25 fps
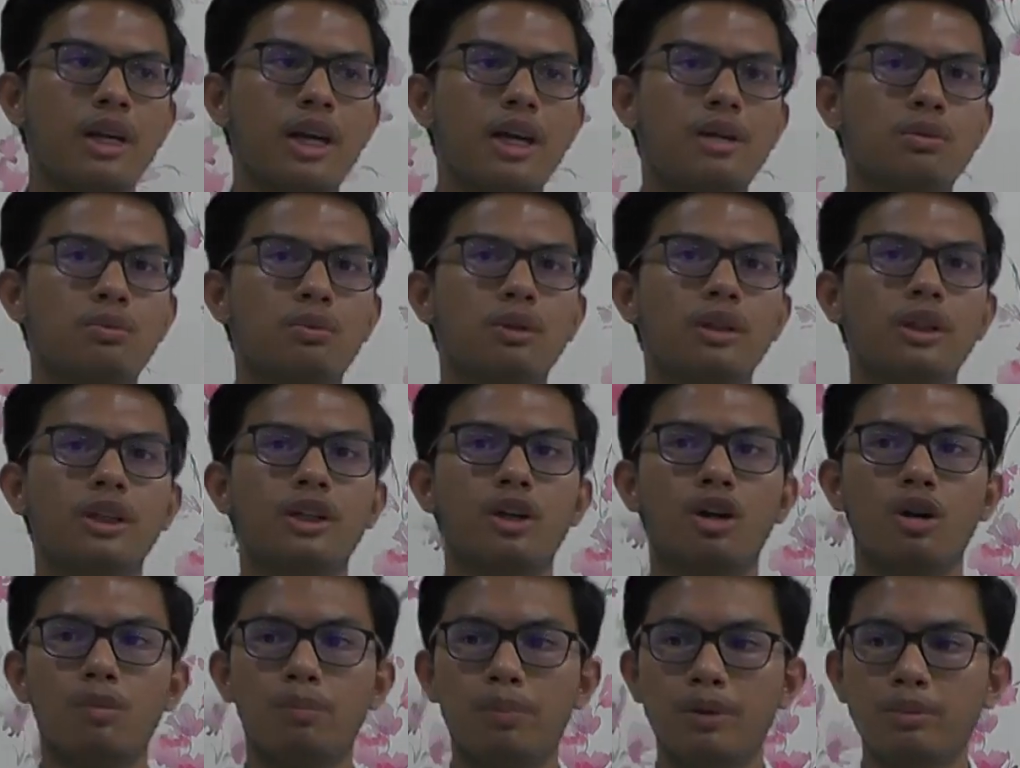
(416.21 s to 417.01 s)
It really
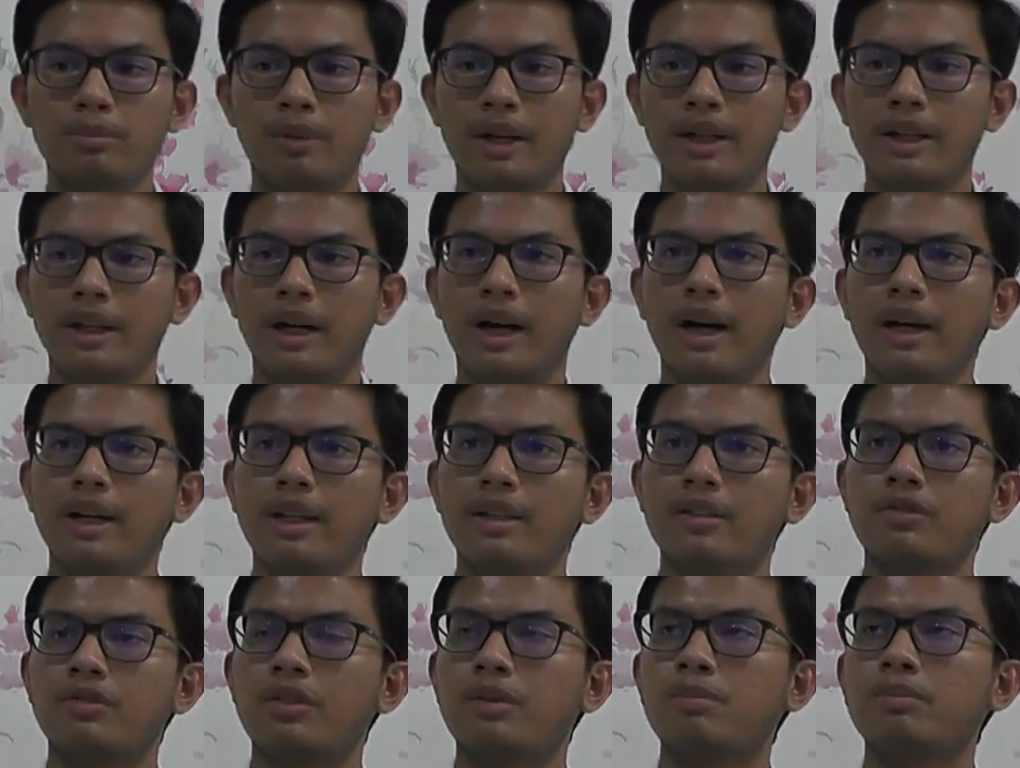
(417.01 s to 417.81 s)
opened my
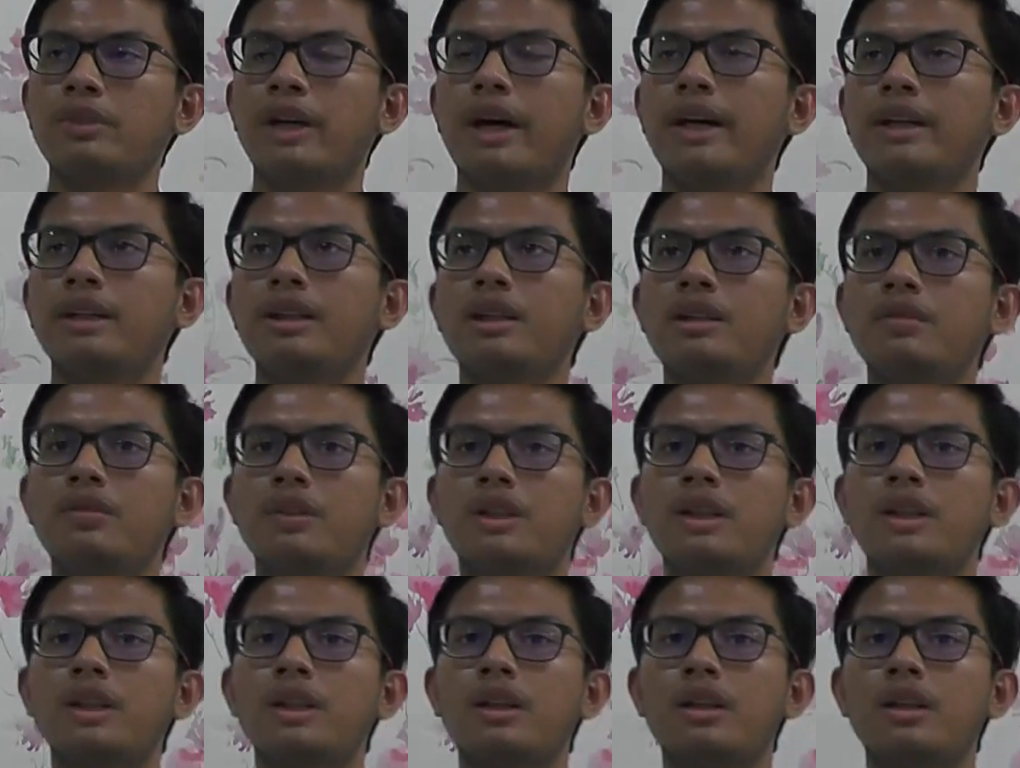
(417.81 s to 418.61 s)
eyes from
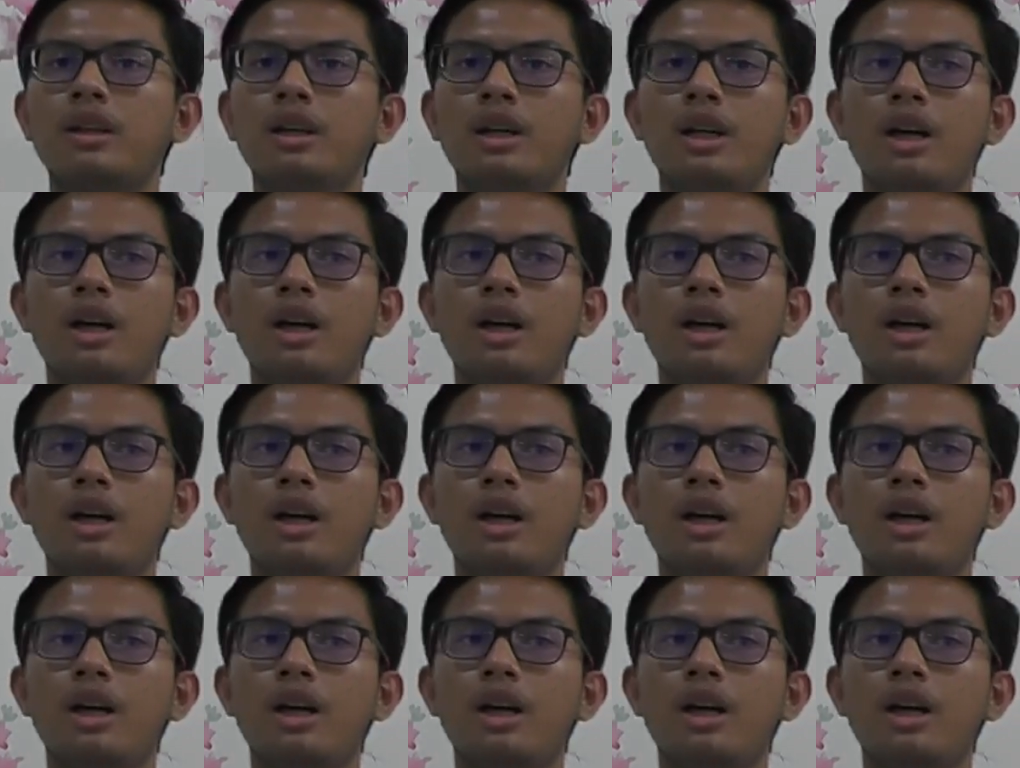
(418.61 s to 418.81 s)
naivety.